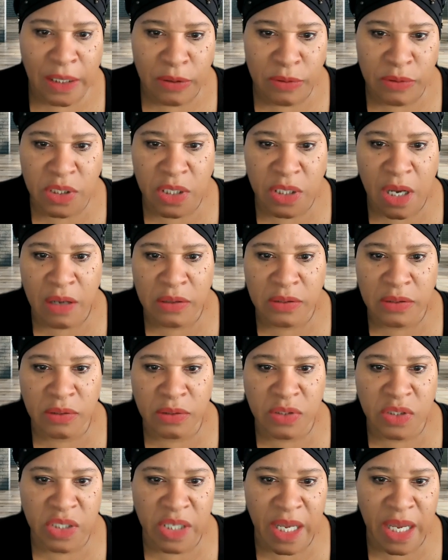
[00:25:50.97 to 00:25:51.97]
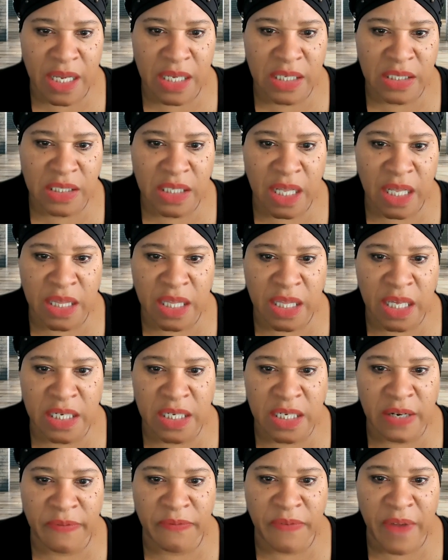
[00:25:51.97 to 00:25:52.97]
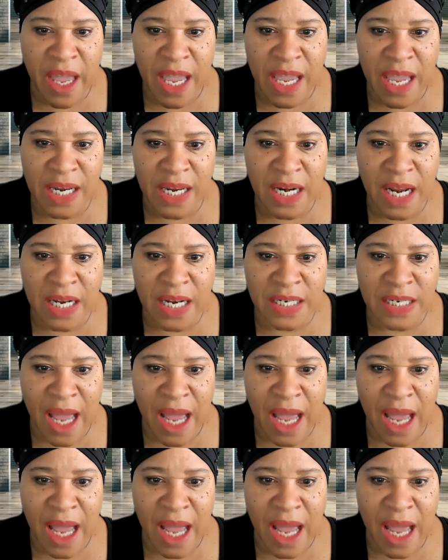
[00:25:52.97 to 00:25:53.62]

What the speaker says: Lucy also says, the Devane